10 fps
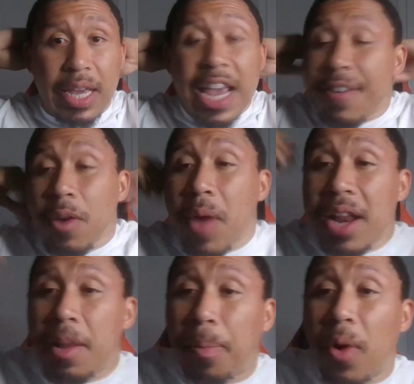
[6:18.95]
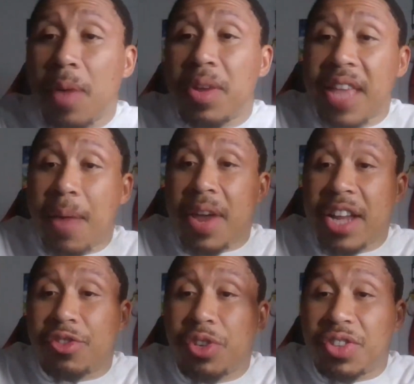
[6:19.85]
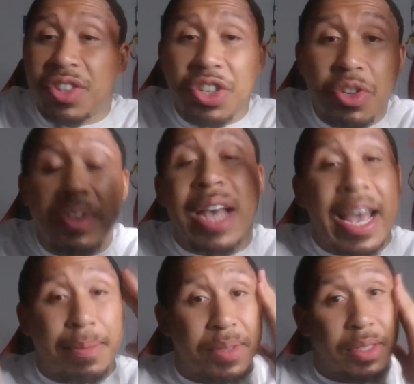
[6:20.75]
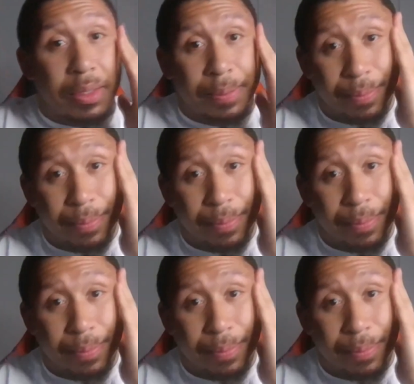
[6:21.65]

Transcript: Even when the point where they were introducing the new types